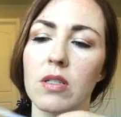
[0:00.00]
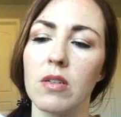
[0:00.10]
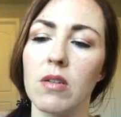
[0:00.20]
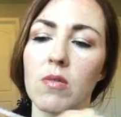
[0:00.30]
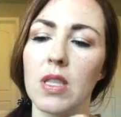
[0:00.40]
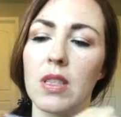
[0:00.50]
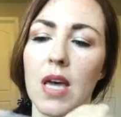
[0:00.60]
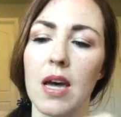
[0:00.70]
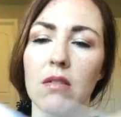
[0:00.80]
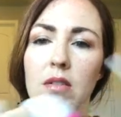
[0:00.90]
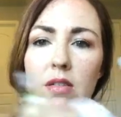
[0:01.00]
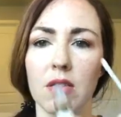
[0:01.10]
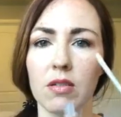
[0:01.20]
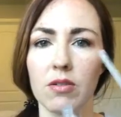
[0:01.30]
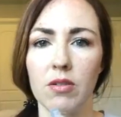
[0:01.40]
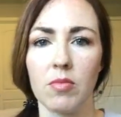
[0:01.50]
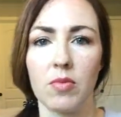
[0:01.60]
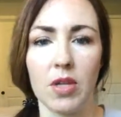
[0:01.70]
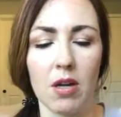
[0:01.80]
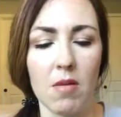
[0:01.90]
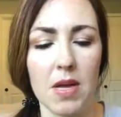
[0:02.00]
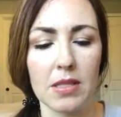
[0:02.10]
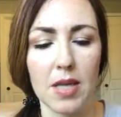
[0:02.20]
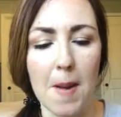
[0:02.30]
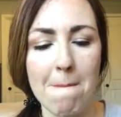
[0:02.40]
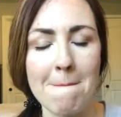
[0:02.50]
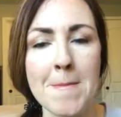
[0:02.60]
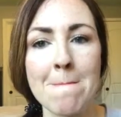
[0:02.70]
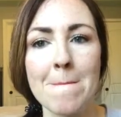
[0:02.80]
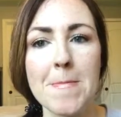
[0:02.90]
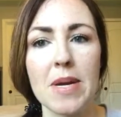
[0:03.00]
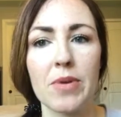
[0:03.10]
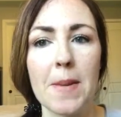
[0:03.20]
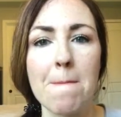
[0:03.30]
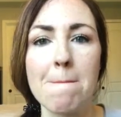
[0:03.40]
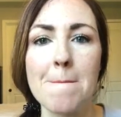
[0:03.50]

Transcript: so you don't want that because then your tube will get all messed up. But anyway,